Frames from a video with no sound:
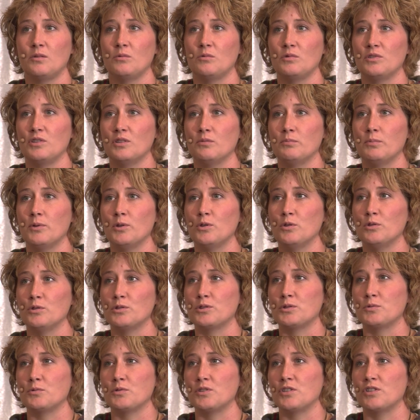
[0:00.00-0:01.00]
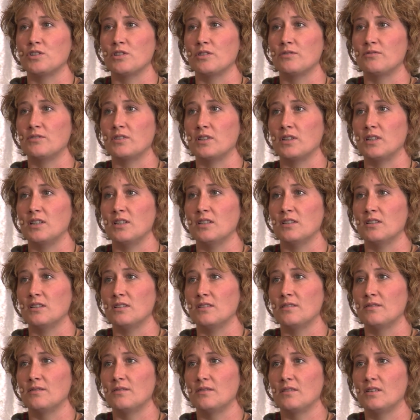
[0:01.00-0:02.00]
when the poles would shift
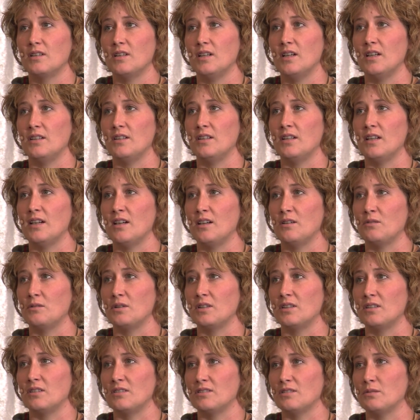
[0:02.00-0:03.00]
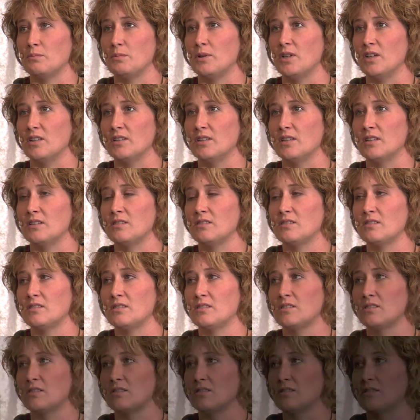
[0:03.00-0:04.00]
again, and now it is upon
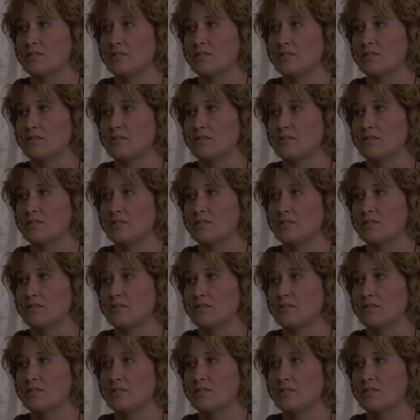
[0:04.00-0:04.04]
us.